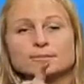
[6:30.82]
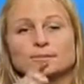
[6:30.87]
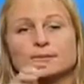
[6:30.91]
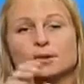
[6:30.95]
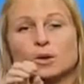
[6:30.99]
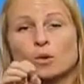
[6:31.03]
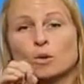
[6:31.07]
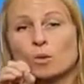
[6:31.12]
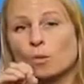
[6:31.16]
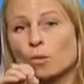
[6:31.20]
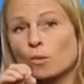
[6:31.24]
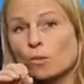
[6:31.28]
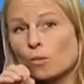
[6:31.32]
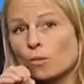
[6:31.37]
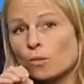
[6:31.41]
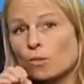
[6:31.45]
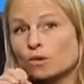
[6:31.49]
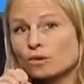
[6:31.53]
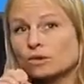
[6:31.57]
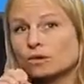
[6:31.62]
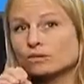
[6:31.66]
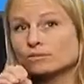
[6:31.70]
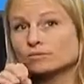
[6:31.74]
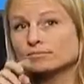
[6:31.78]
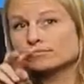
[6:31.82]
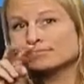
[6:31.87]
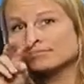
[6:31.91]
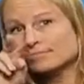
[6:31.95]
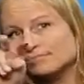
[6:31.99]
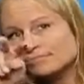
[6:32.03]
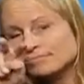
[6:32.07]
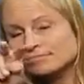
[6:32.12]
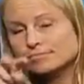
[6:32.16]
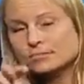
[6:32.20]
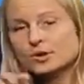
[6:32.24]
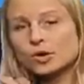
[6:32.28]
the keyboard has
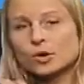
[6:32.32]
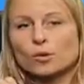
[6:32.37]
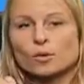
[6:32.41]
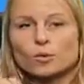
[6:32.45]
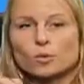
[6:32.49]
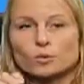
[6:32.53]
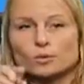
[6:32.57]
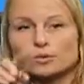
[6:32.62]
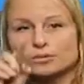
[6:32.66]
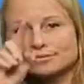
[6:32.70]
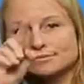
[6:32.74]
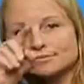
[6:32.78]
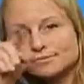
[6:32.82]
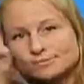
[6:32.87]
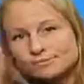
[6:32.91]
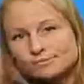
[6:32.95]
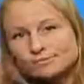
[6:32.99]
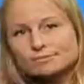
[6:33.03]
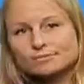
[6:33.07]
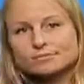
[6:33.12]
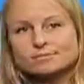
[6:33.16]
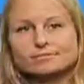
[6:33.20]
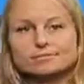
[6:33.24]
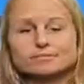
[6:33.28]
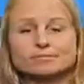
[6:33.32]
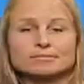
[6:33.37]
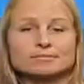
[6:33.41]
options for symbols?